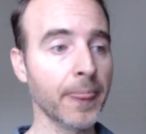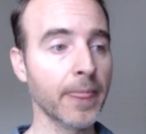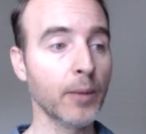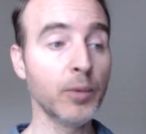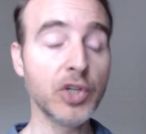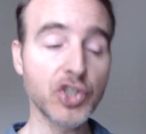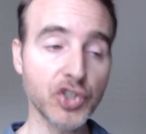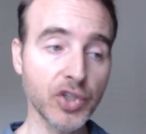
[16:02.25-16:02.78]

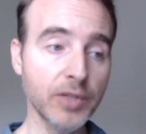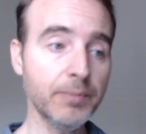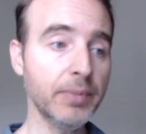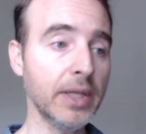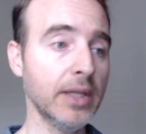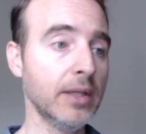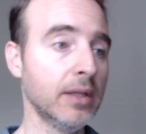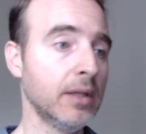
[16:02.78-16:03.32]
We should
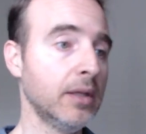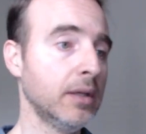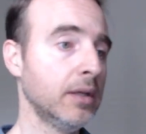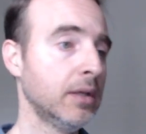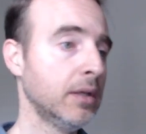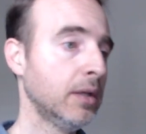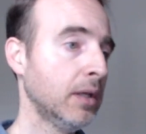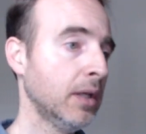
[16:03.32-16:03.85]
be.
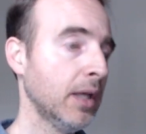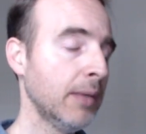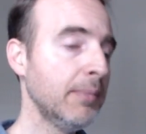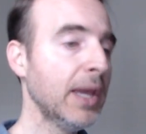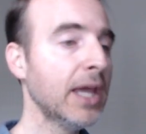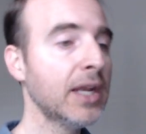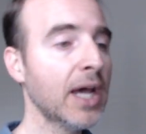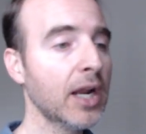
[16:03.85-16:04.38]
It
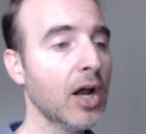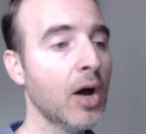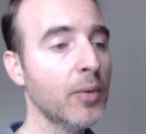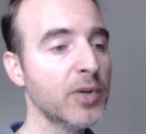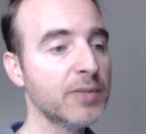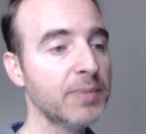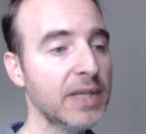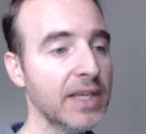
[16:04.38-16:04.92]
may not
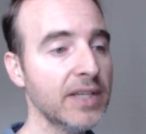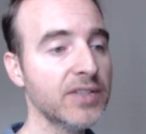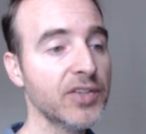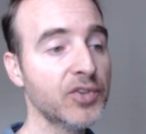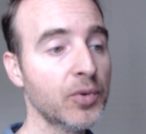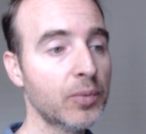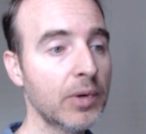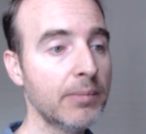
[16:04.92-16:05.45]
always be easy
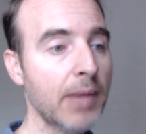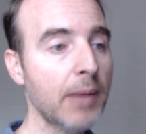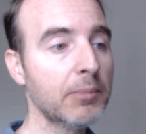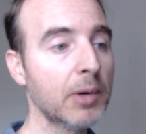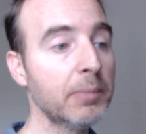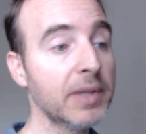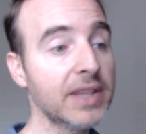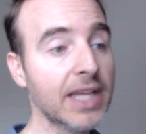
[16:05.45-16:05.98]
to remember,
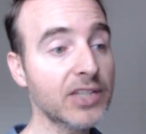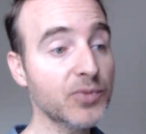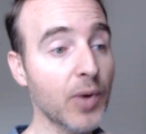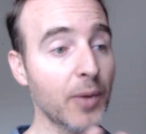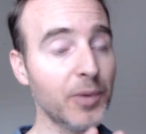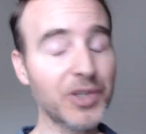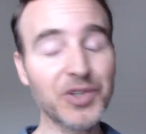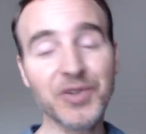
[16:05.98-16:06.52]
but that's why
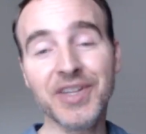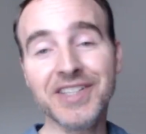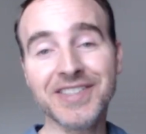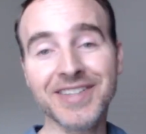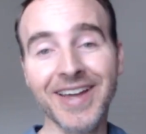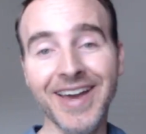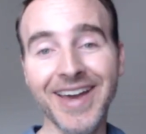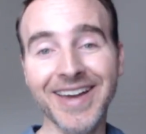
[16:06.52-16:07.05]
we do these
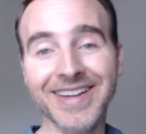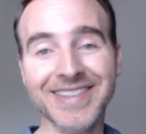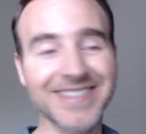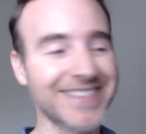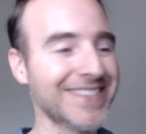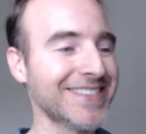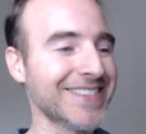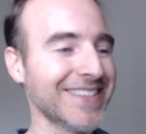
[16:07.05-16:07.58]

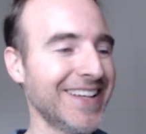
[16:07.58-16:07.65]
texts.